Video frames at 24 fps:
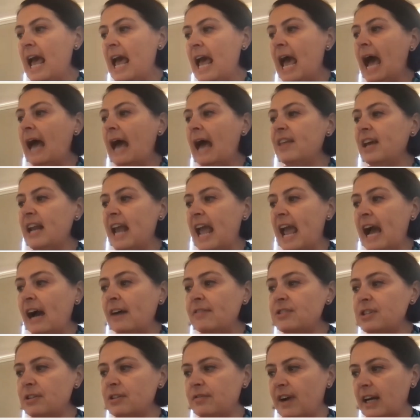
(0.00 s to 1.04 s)
And then
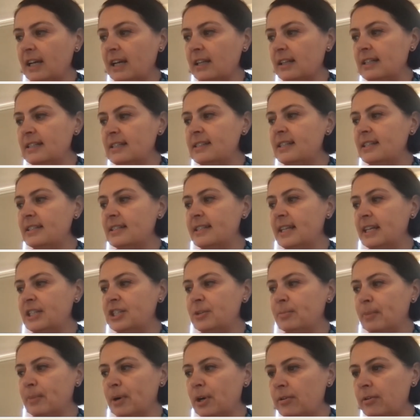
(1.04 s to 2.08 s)
after violence, such
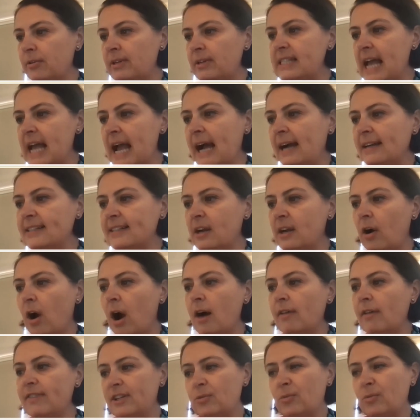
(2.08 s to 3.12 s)
murderous acts are
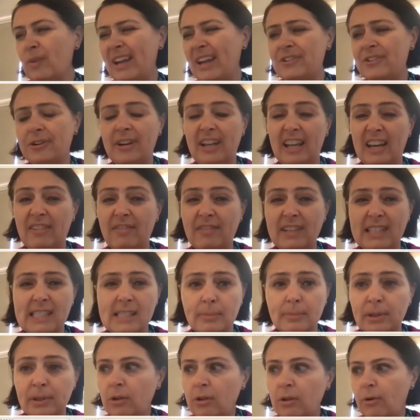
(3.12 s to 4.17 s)
often rendered
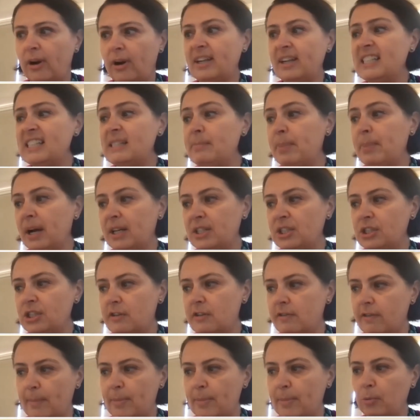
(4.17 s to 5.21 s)
invisible or expunged
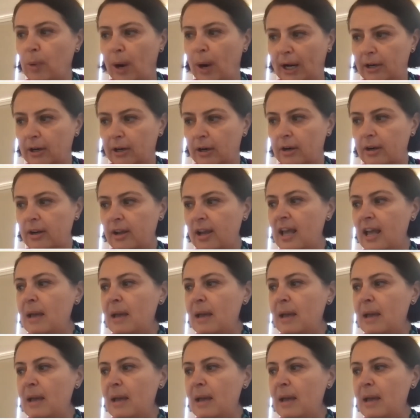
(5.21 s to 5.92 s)
from the record,